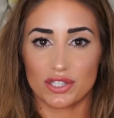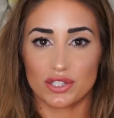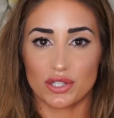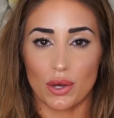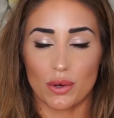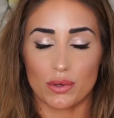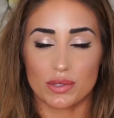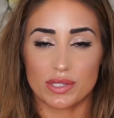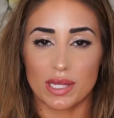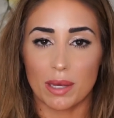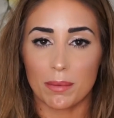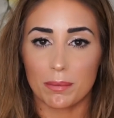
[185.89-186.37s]

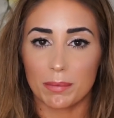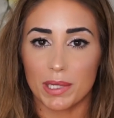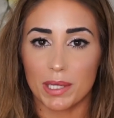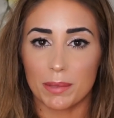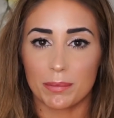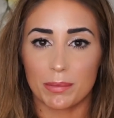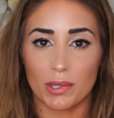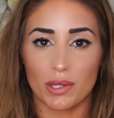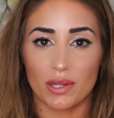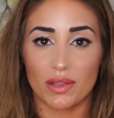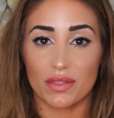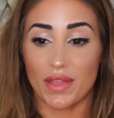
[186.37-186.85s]
So some
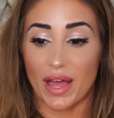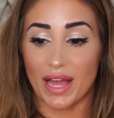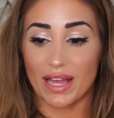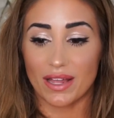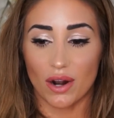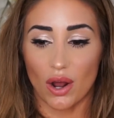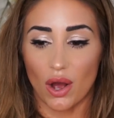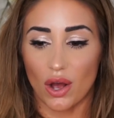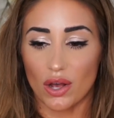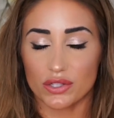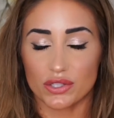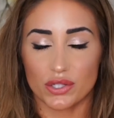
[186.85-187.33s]
people,
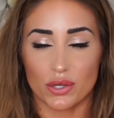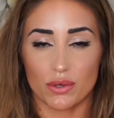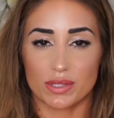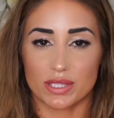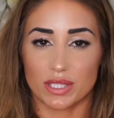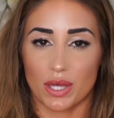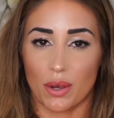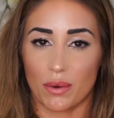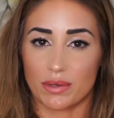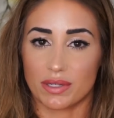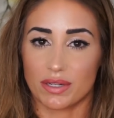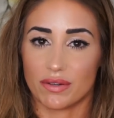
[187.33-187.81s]
that also
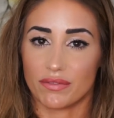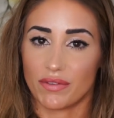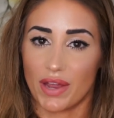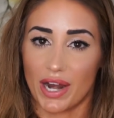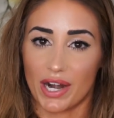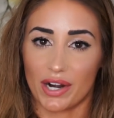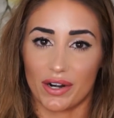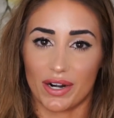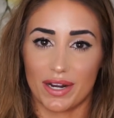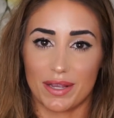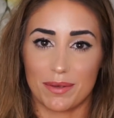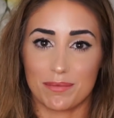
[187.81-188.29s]
is going to
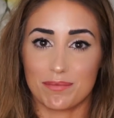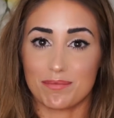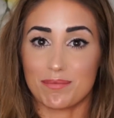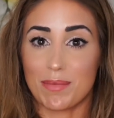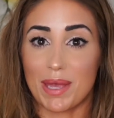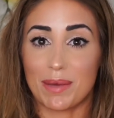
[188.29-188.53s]
vary.